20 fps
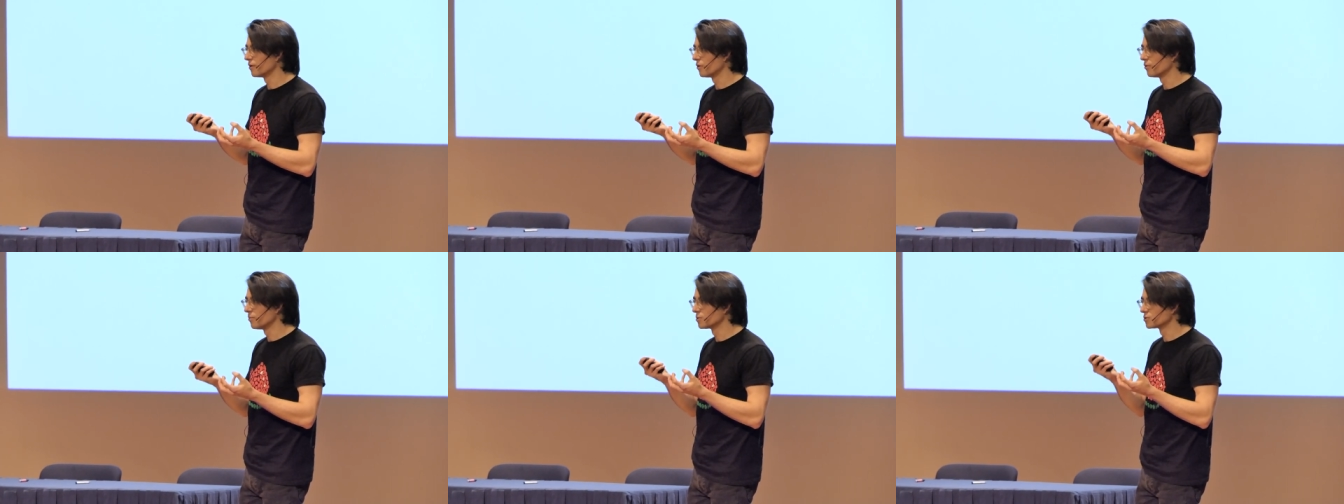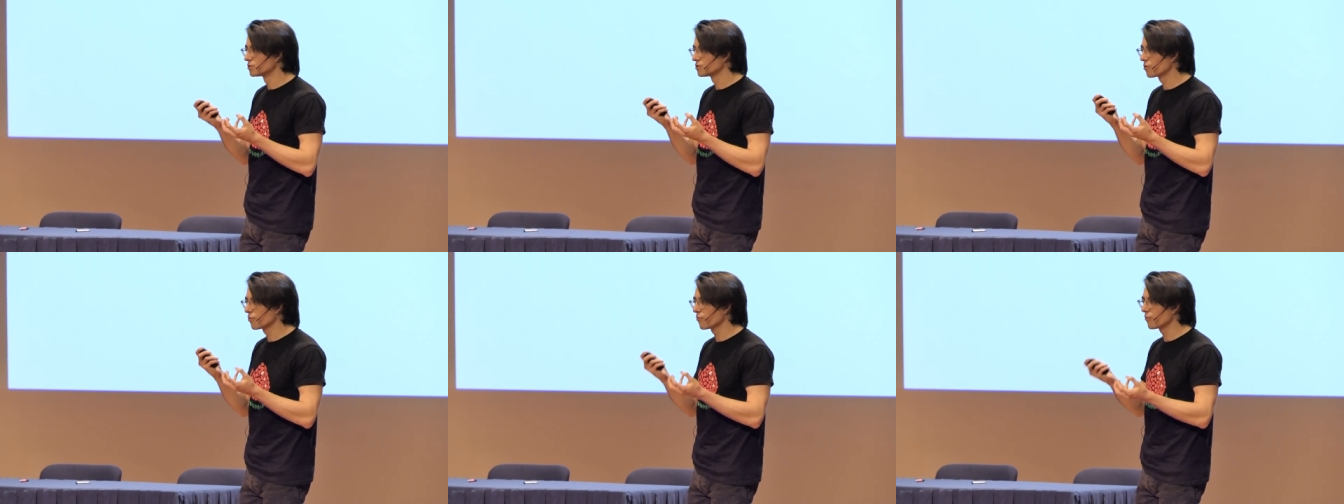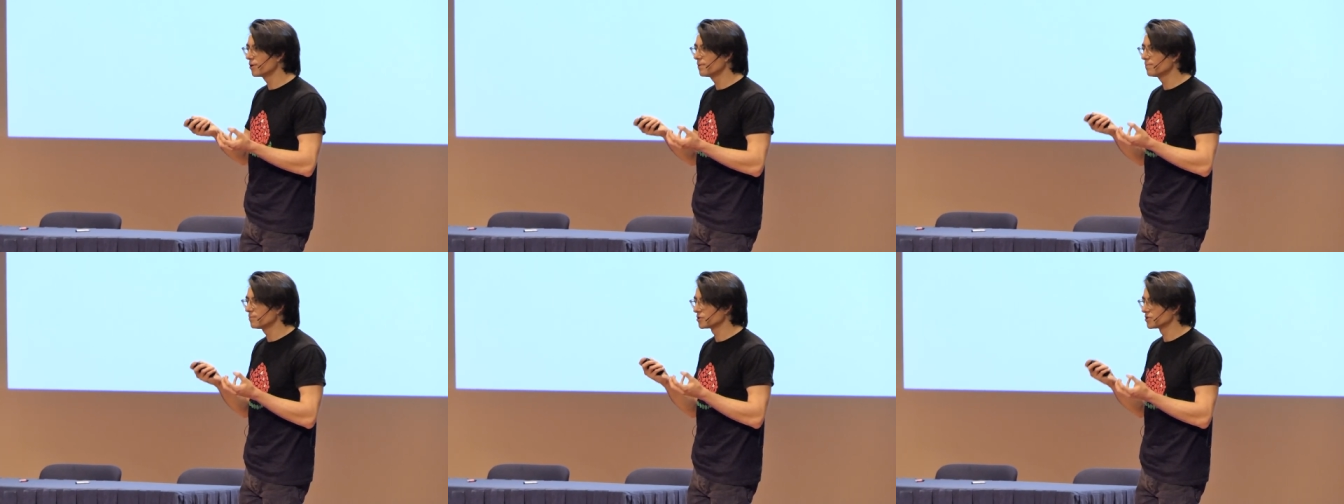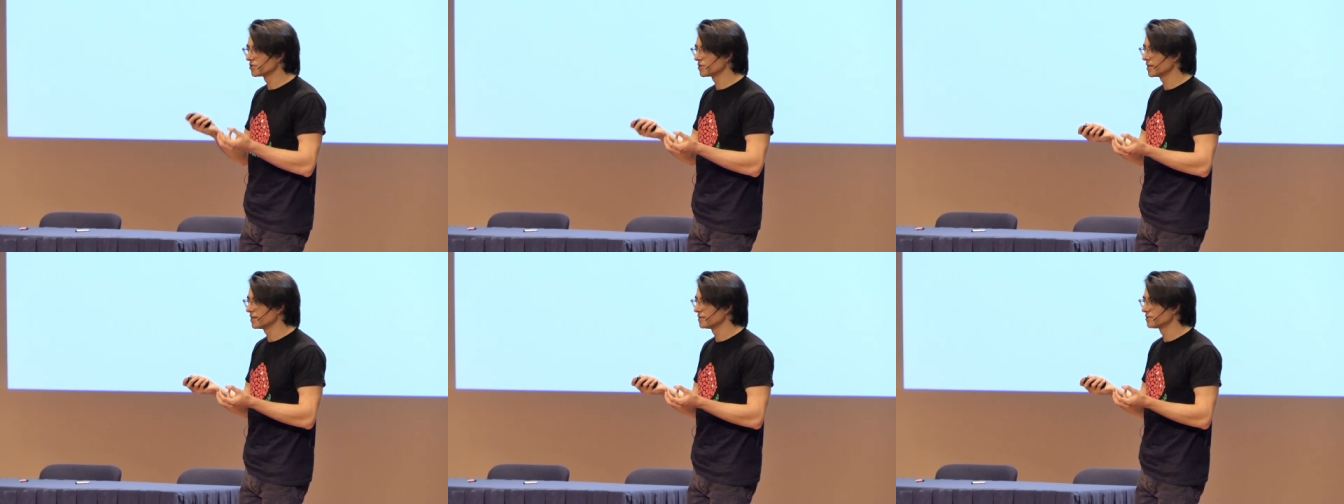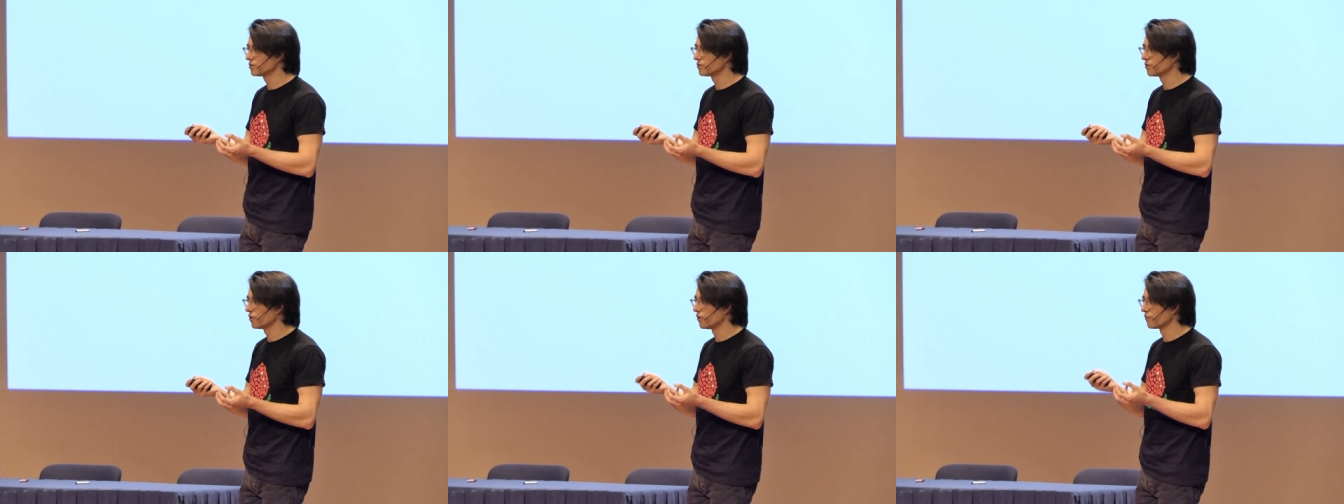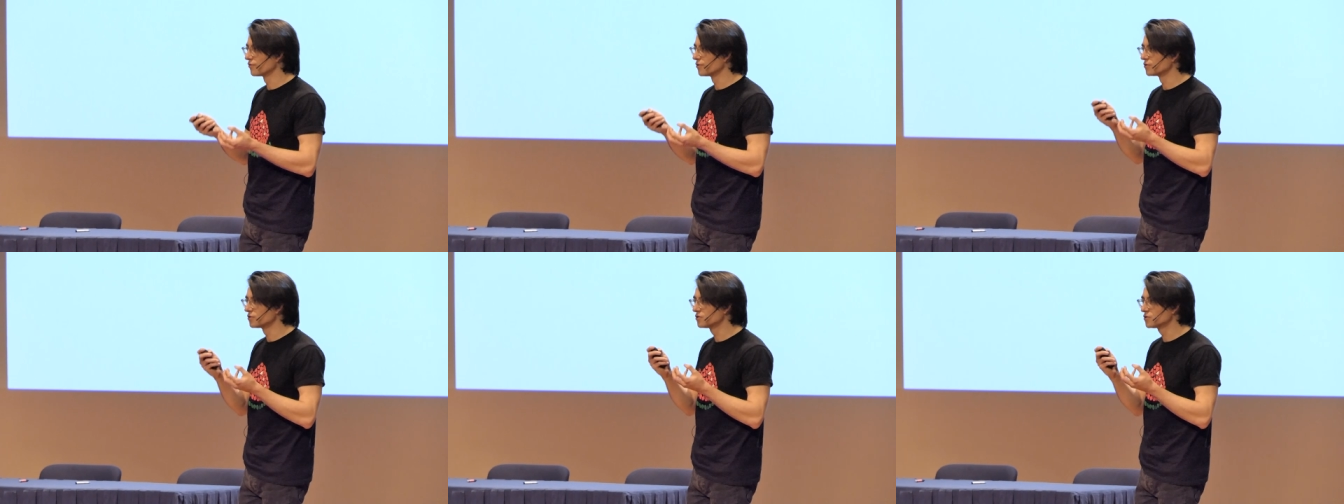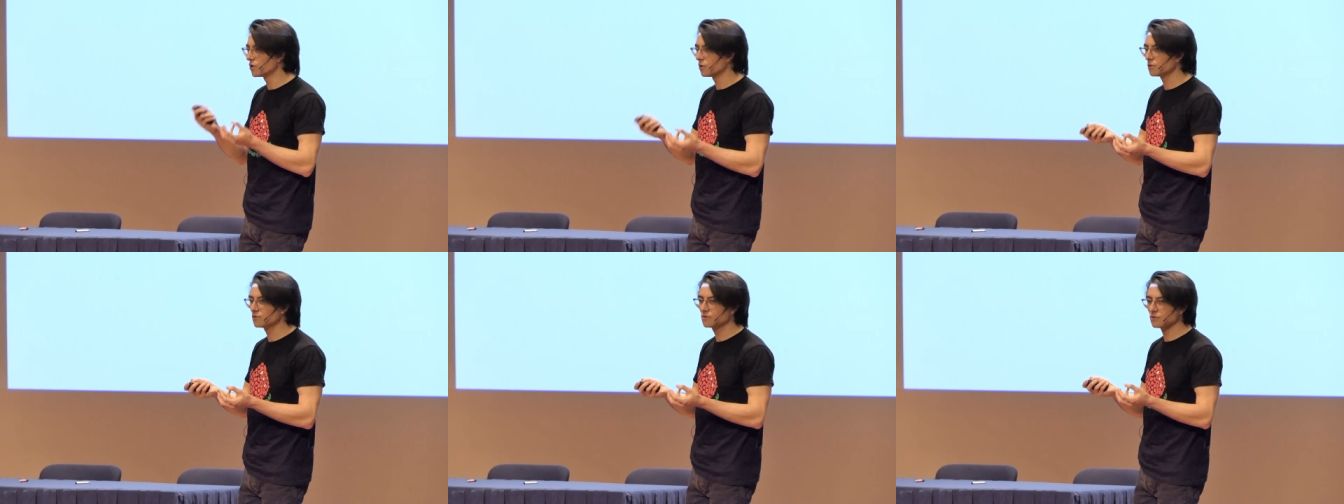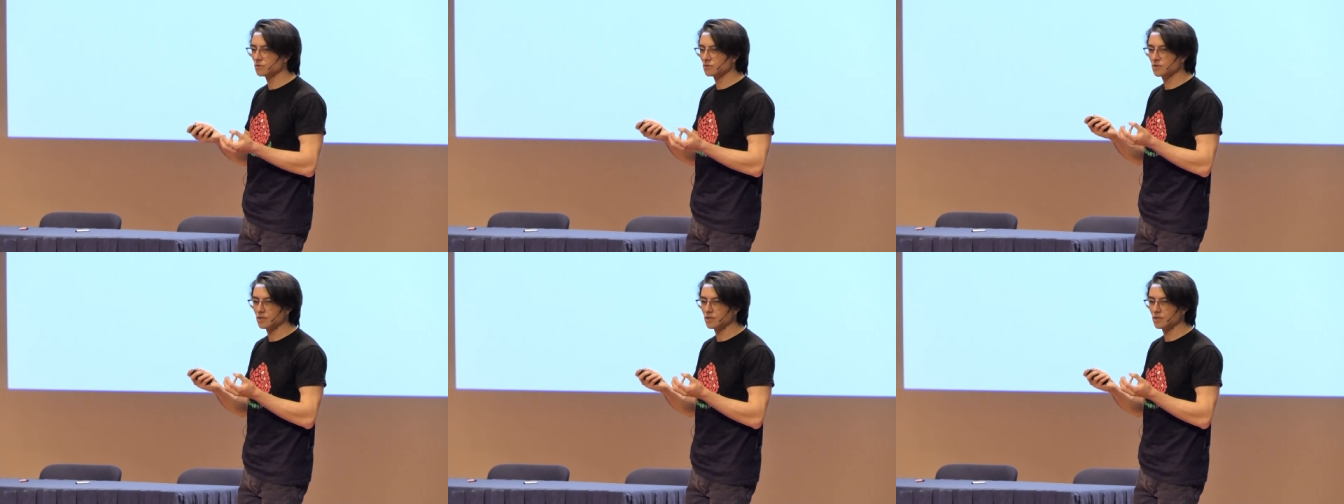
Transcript: almost 3% of the total